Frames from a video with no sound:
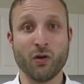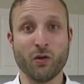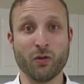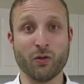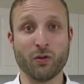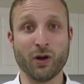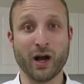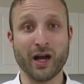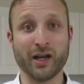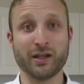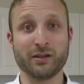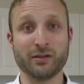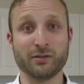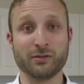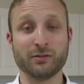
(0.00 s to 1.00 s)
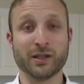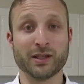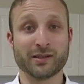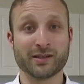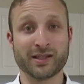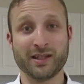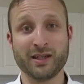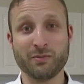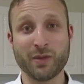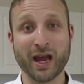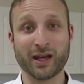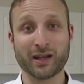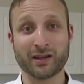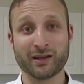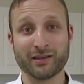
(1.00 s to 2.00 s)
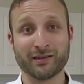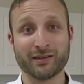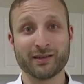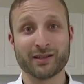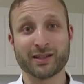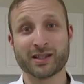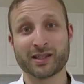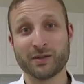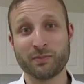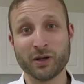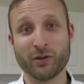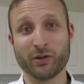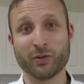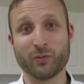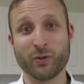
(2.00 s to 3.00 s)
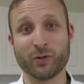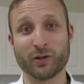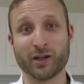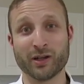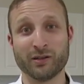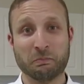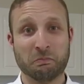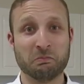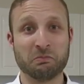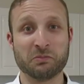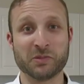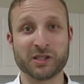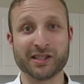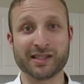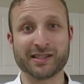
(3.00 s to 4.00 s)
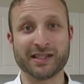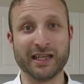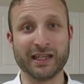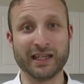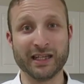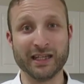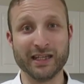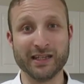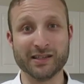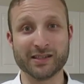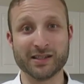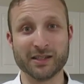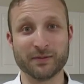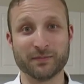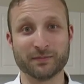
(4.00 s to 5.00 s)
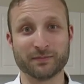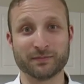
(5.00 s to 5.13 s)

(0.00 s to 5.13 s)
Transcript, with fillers: Or are you sitting back, sipping on the water, just taking it easy?